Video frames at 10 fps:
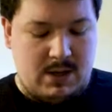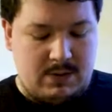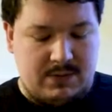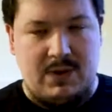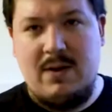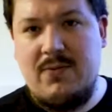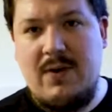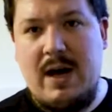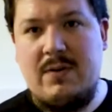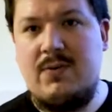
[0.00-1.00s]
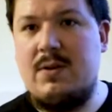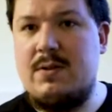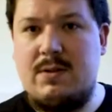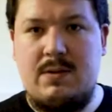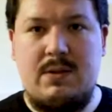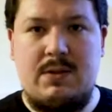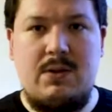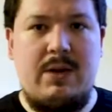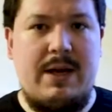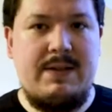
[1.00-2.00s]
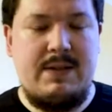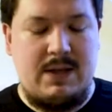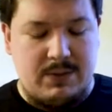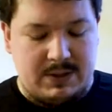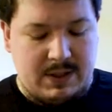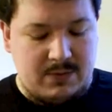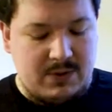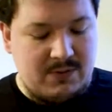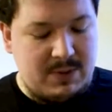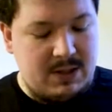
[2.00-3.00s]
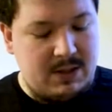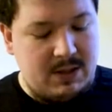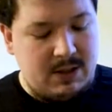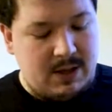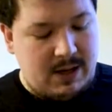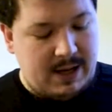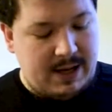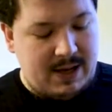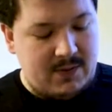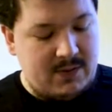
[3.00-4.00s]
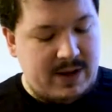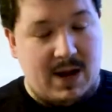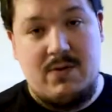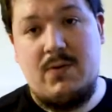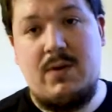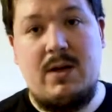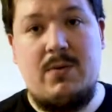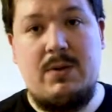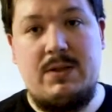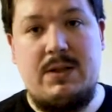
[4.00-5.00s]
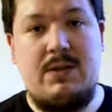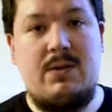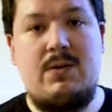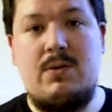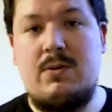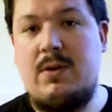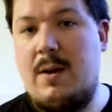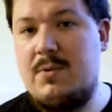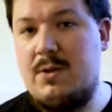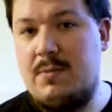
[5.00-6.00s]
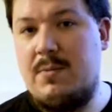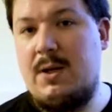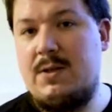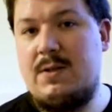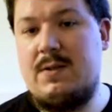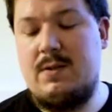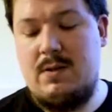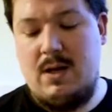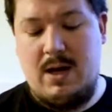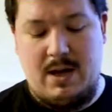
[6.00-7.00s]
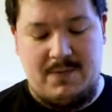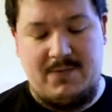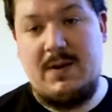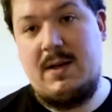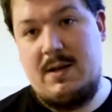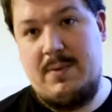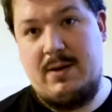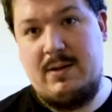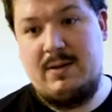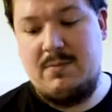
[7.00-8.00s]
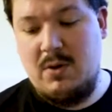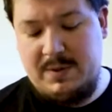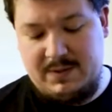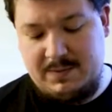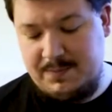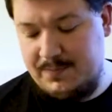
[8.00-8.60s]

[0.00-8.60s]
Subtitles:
With the F5 and the two lenses I will take with me, I have everything I will need to capture the pictures I'm thinking about at the moment.